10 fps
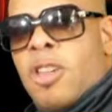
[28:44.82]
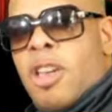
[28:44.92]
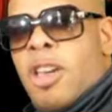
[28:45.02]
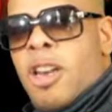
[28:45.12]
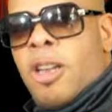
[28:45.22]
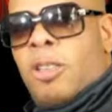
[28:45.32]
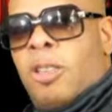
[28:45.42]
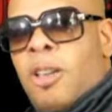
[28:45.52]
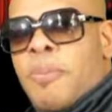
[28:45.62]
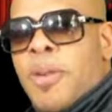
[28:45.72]
Yeah, that's
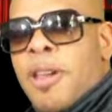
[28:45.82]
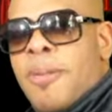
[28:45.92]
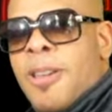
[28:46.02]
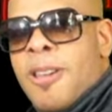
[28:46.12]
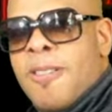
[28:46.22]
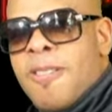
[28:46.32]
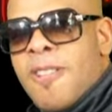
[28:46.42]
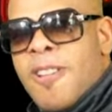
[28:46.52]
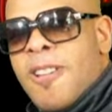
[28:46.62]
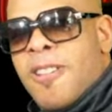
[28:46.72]
it, baby.
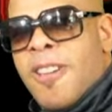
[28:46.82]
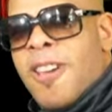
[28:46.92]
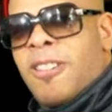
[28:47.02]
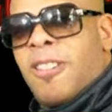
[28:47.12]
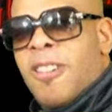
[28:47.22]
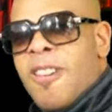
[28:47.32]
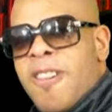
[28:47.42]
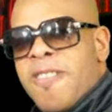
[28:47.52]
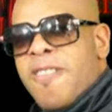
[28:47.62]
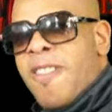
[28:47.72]
That's
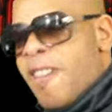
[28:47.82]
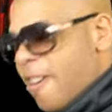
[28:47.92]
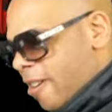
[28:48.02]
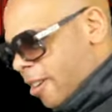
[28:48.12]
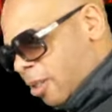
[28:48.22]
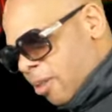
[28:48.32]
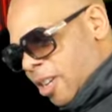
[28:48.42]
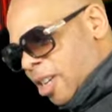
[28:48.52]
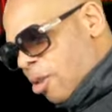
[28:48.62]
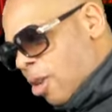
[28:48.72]
it. Yeah, that's
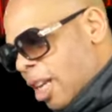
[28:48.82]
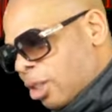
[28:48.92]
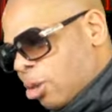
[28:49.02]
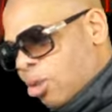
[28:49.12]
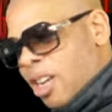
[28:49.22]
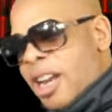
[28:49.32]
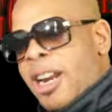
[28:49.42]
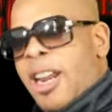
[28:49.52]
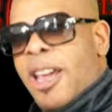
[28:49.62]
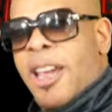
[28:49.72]
right. Get all that juice out of
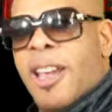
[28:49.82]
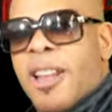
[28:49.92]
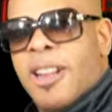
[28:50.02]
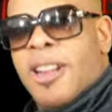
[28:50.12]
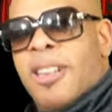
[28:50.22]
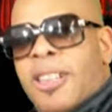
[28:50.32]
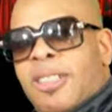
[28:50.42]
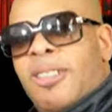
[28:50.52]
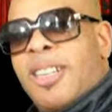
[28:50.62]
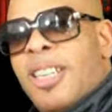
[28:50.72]
there.
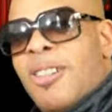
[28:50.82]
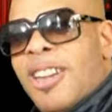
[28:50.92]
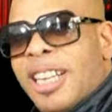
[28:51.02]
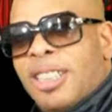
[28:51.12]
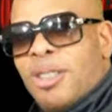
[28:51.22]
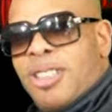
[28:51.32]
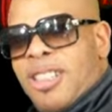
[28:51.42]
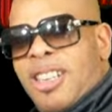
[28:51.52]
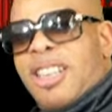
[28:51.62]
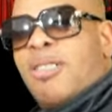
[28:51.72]
That's right. Get all that juice in
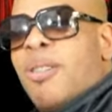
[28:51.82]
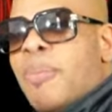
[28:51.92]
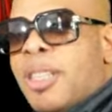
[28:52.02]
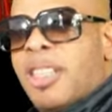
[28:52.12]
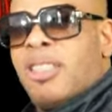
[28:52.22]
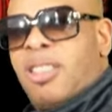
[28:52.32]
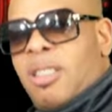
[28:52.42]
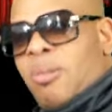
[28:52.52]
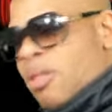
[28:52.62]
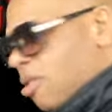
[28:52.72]
there. That's right. Mix that shit
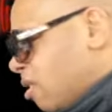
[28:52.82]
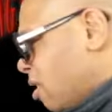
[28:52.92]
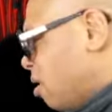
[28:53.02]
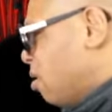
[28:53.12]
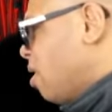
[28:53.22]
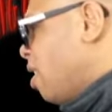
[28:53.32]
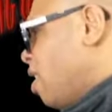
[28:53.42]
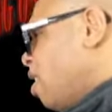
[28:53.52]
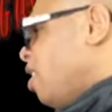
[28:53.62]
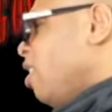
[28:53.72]
up good. That's
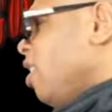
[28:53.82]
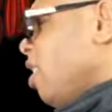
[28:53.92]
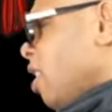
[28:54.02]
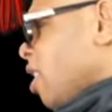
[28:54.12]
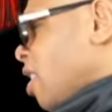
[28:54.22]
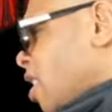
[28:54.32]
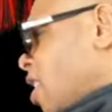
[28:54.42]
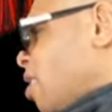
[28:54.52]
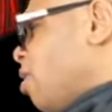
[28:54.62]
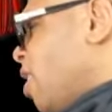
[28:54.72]
right. Yeah,
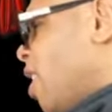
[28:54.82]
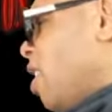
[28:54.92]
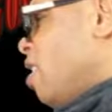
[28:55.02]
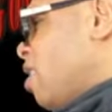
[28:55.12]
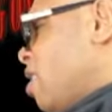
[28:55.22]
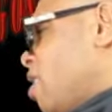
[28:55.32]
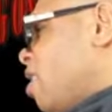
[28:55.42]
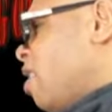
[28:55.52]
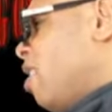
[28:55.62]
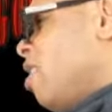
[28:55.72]
that's right.
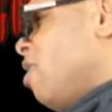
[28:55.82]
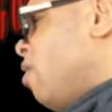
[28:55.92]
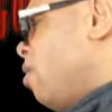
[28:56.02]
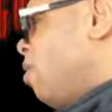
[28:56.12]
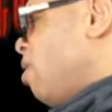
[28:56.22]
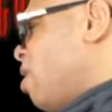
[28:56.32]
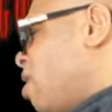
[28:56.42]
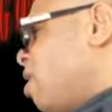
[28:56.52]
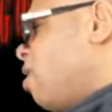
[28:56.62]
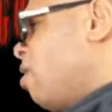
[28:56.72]
Uh-huh. Oh,
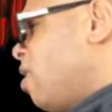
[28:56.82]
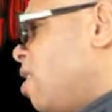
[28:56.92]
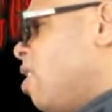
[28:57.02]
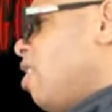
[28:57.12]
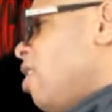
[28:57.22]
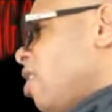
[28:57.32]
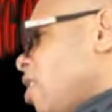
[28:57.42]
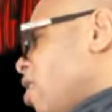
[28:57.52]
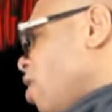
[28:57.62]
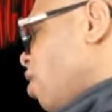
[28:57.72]
yeah, that's
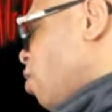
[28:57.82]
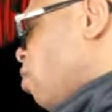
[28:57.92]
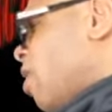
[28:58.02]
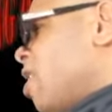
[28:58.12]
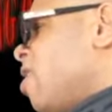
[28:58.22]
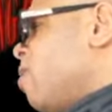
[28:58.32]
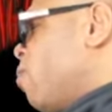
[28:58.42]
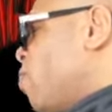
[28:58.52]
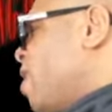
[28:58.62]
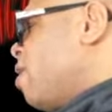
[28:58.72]
right. Oh, I
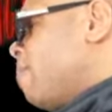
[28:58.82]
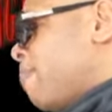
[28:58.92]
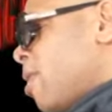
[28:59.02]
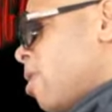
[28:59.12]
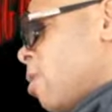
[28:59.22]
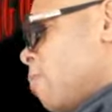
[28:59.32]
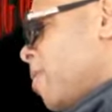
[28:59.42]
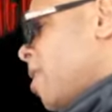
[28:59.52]
can't wait to bust open